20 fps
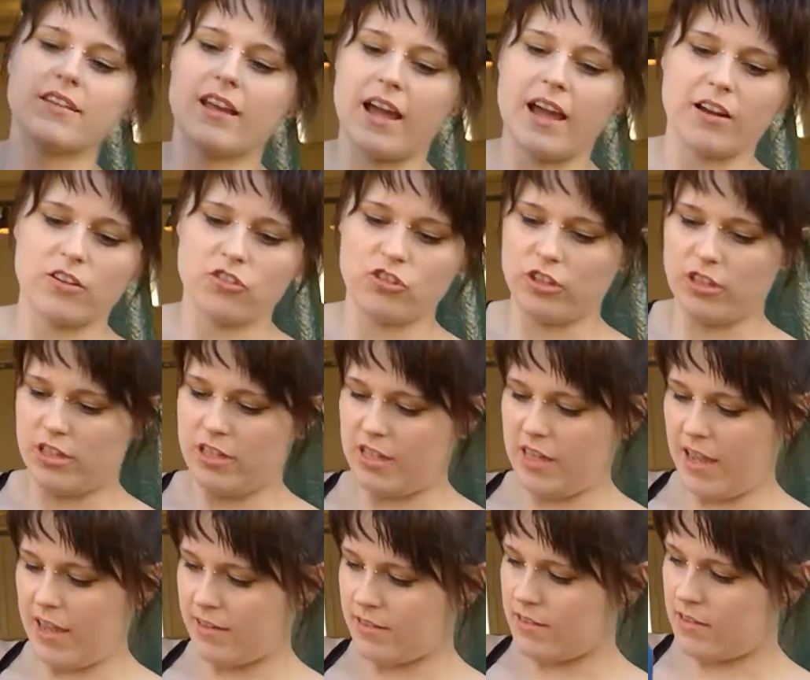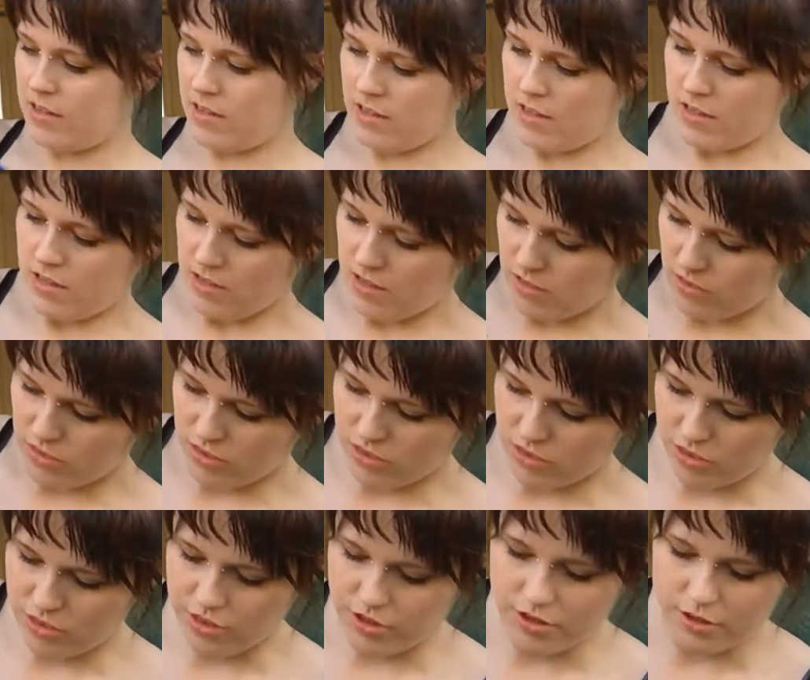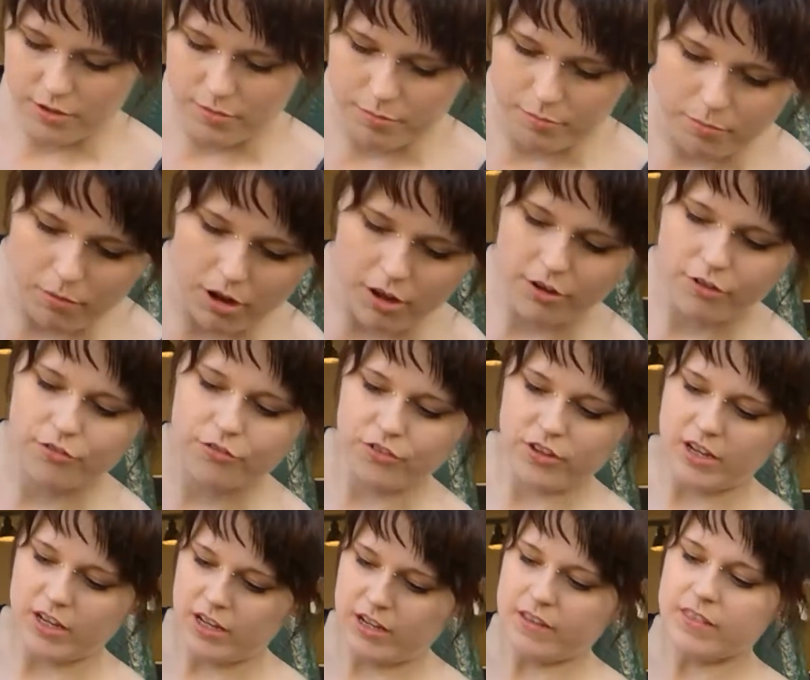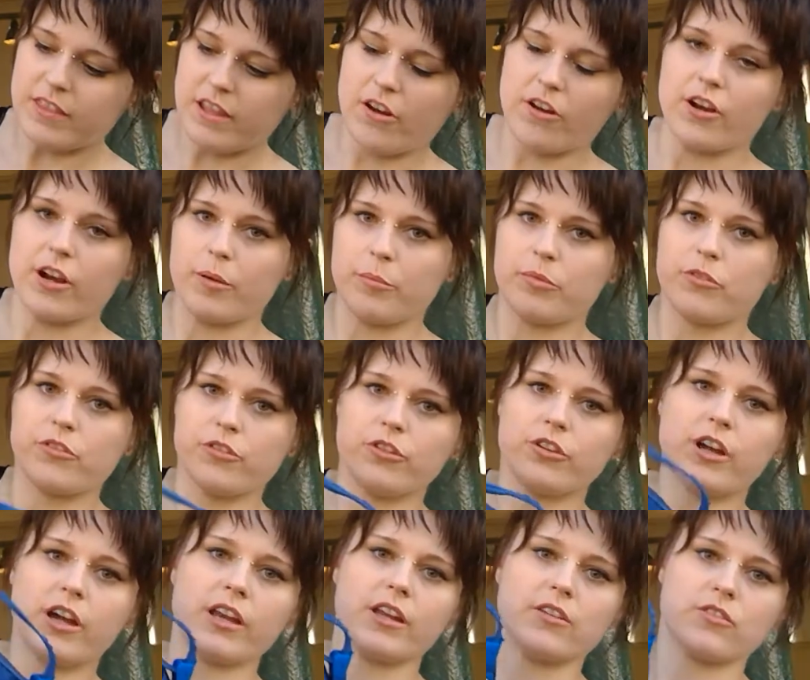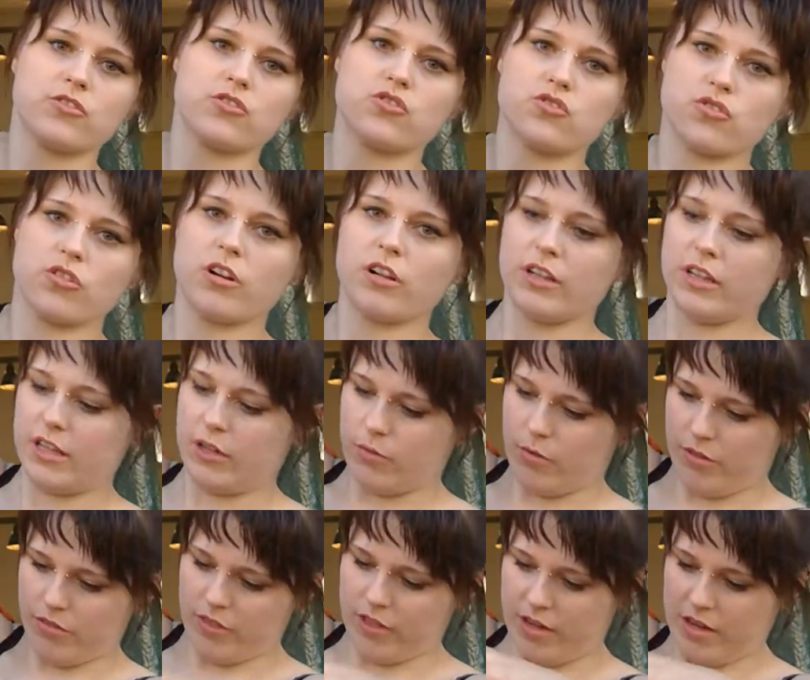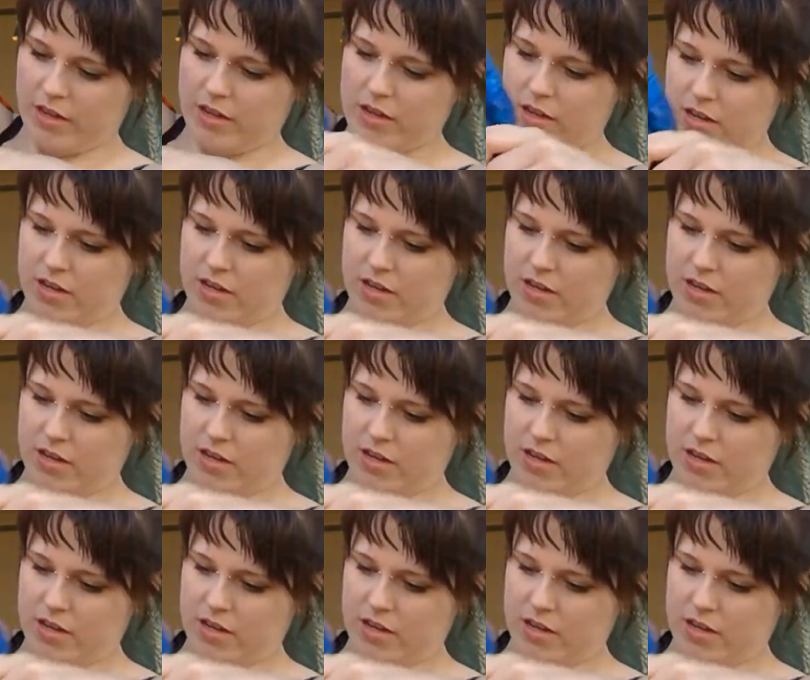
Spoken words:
to actually get the monofin in there, and I'm still kind of struggling with it.